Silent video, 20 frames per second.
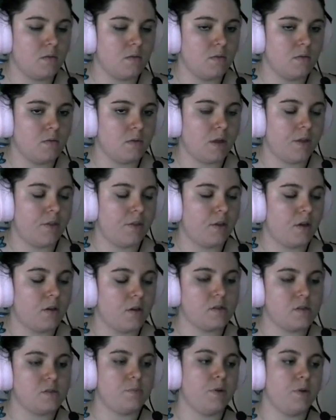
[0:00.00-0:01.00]
Nothing on
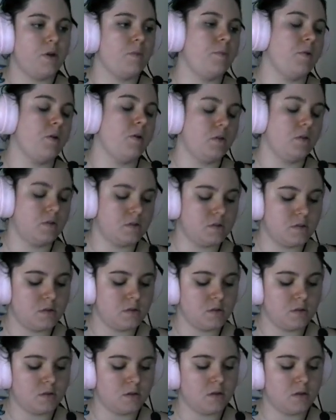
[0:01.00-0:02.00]
the spirit Activity box.
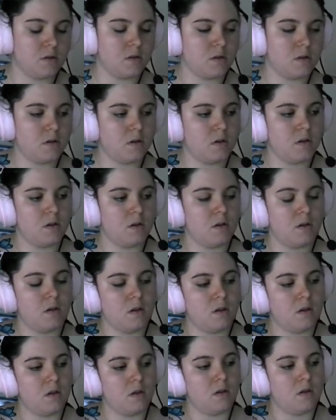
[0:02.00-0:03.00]
was
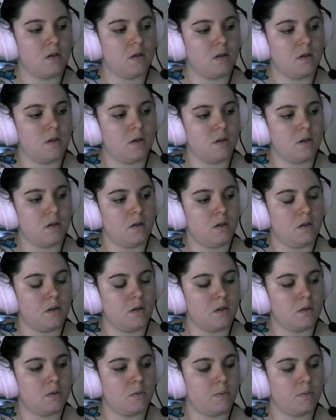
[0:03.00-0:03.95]
activity was at a 10.